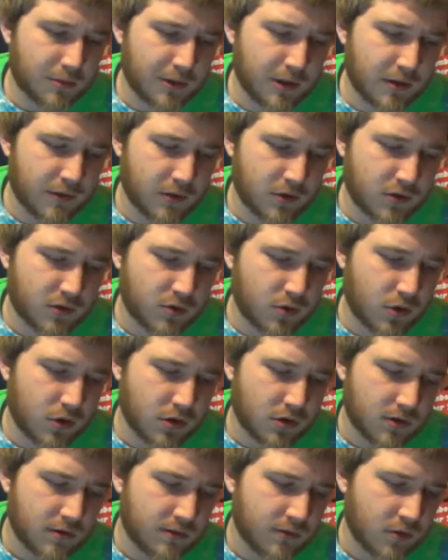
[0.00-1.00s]
of
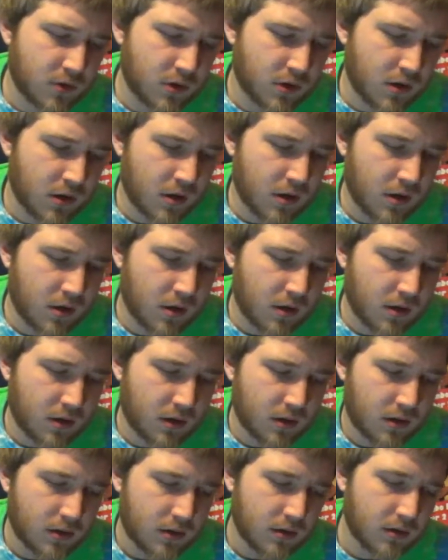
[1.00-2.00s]
distortion warrior.
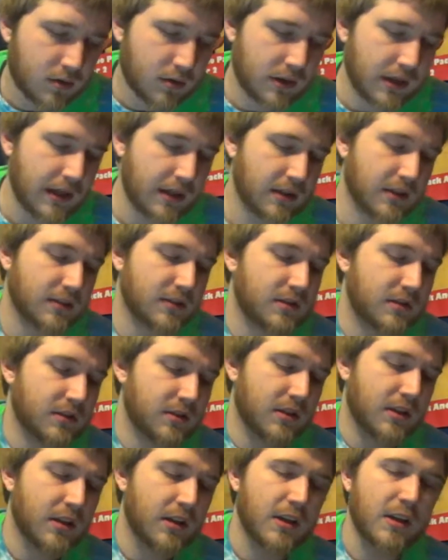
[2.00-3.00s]
Now let's
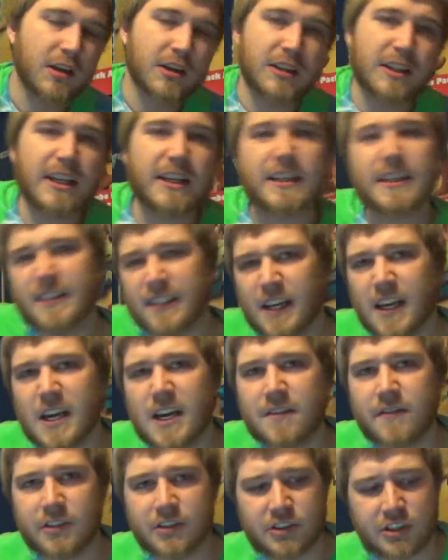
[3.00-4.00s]
kick in the
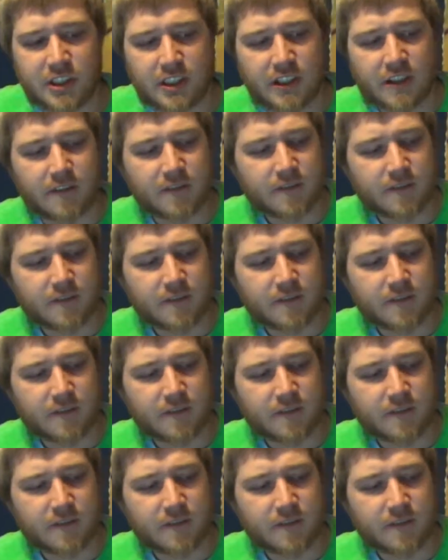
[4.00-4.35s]
heavy shit.